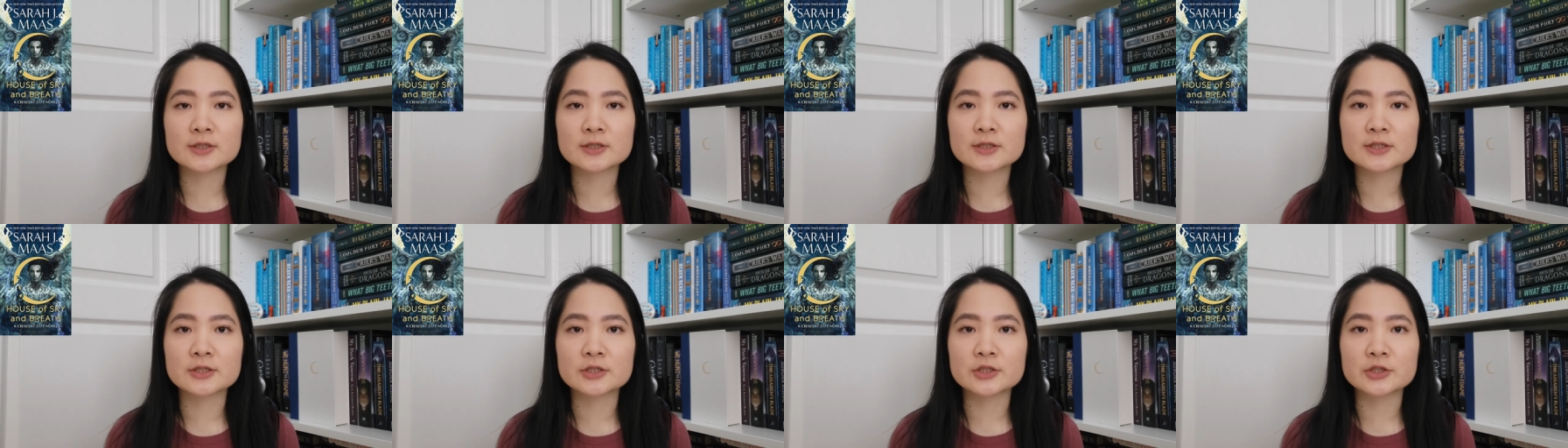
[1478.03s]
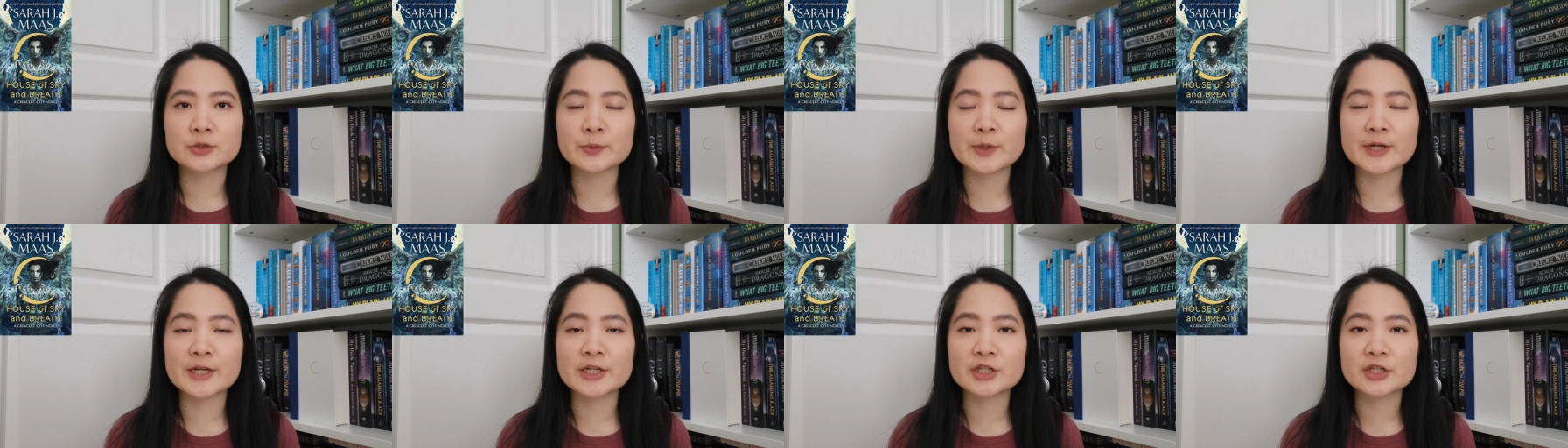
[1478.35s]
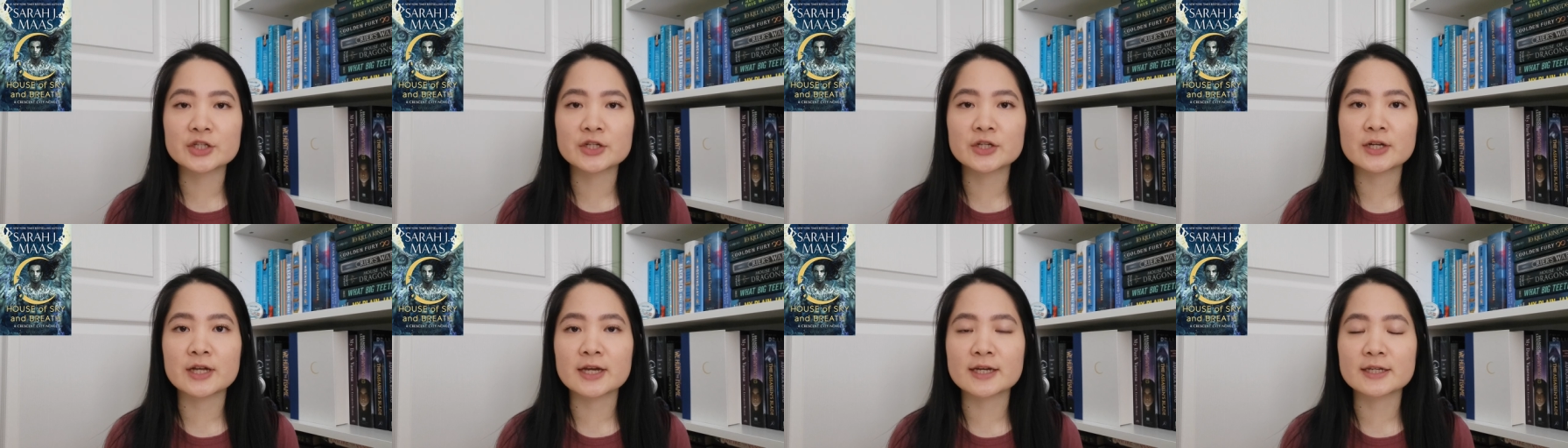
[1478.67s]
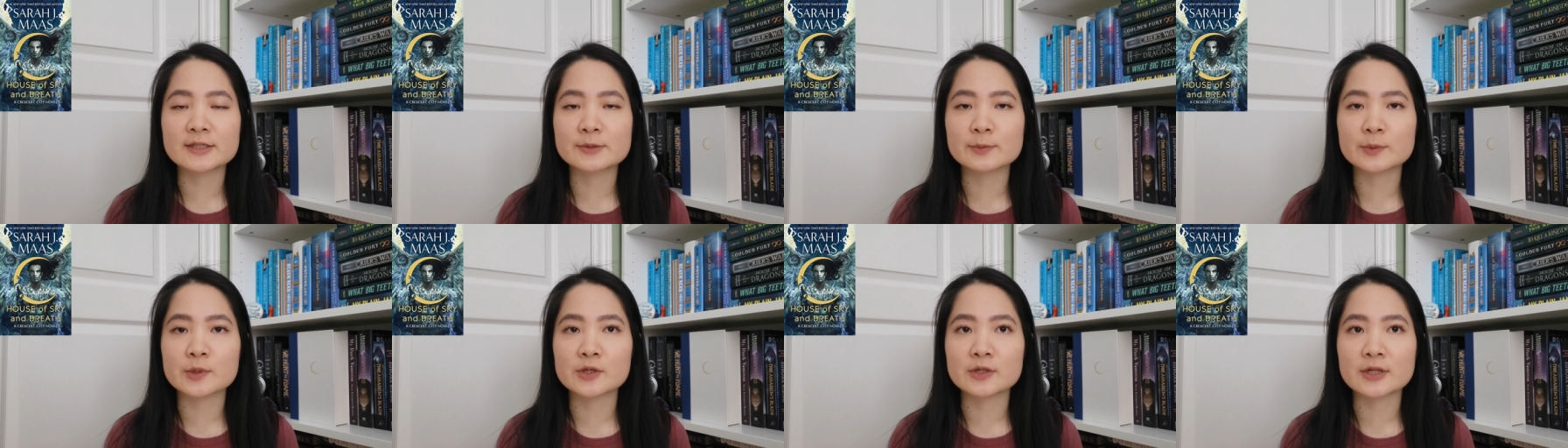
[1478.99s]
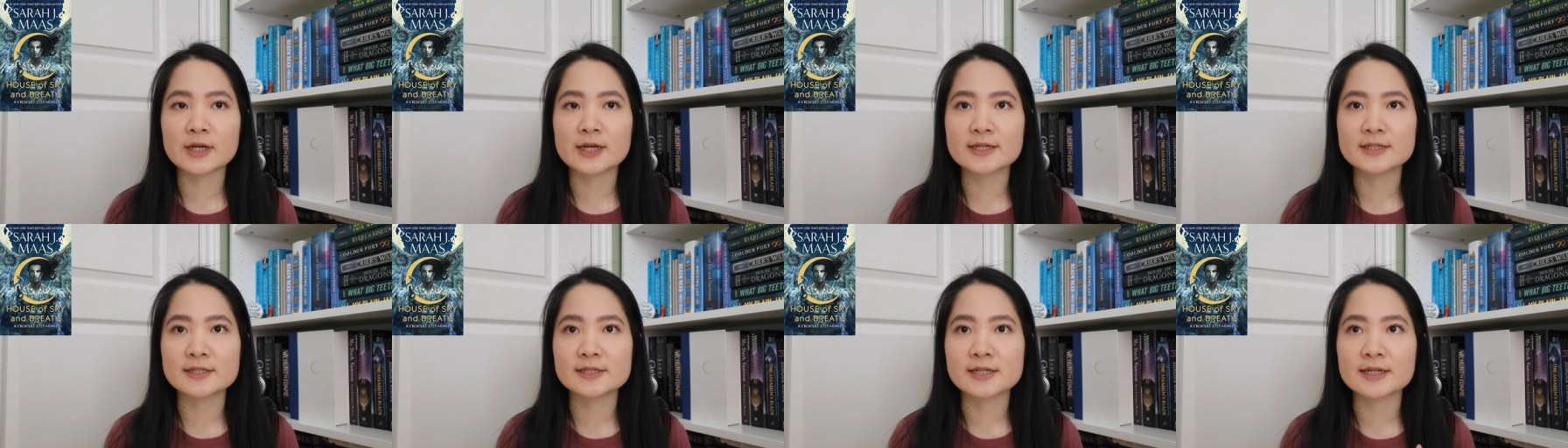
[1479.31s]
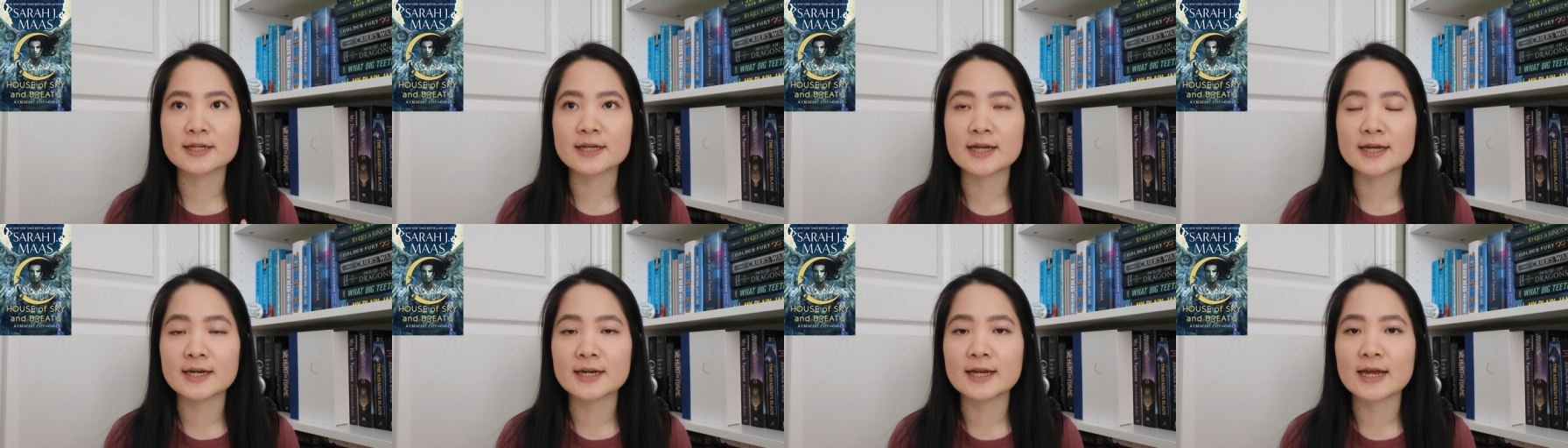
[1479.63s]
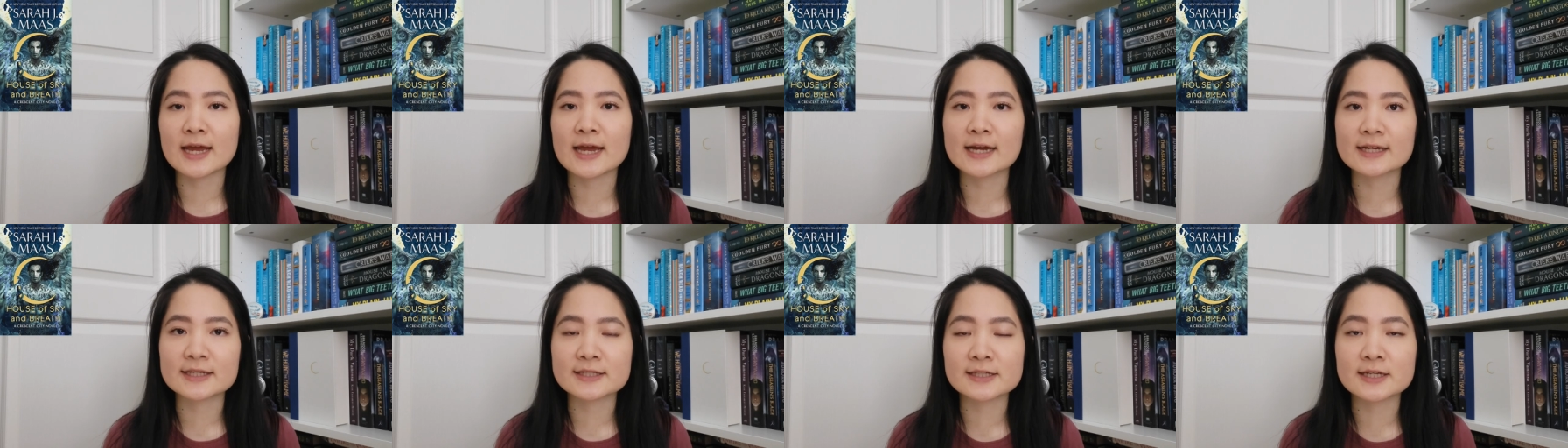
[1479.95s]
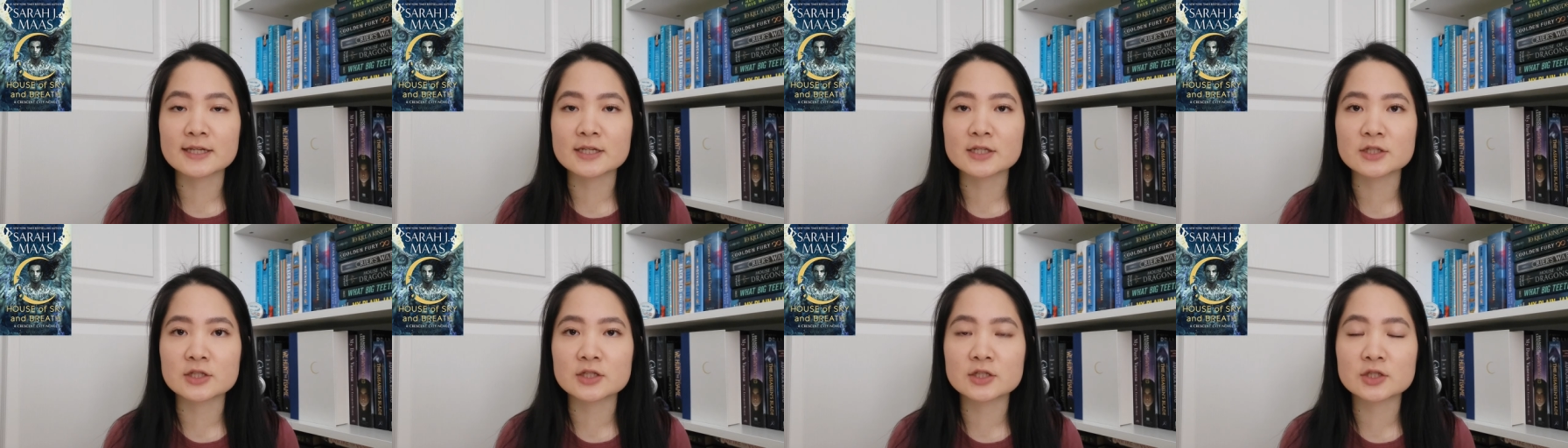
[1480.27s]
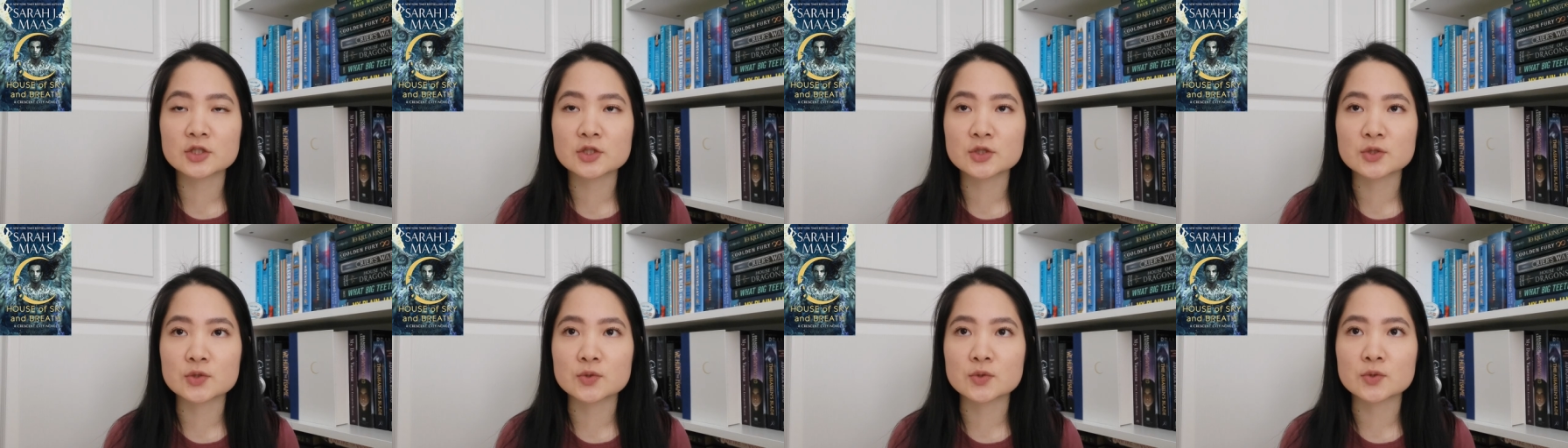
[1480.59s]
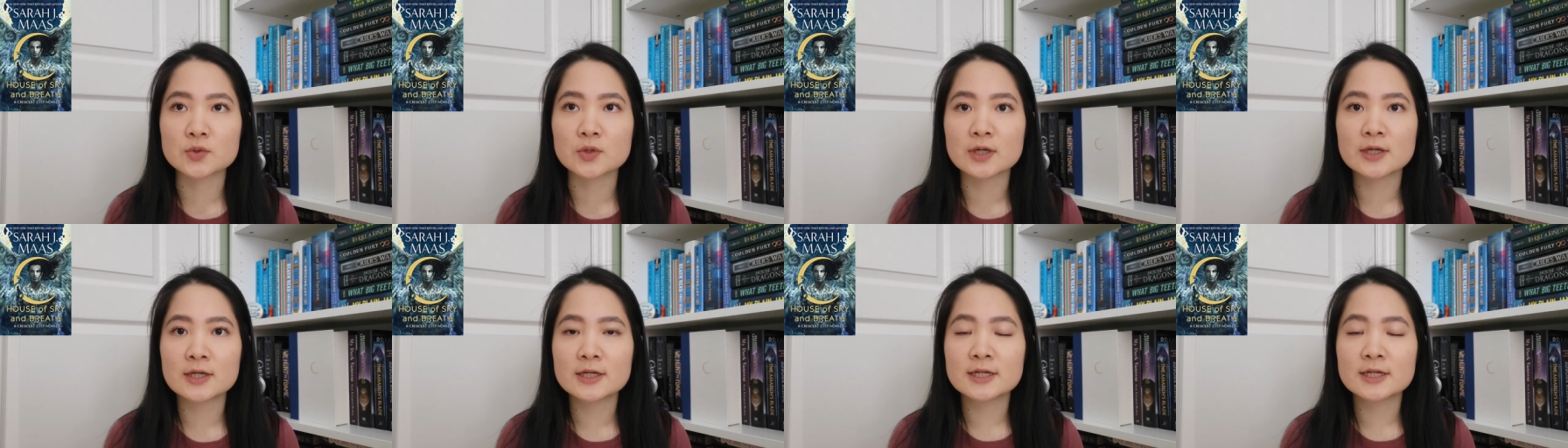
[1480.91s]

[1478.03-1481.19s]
situation as well as like getting access to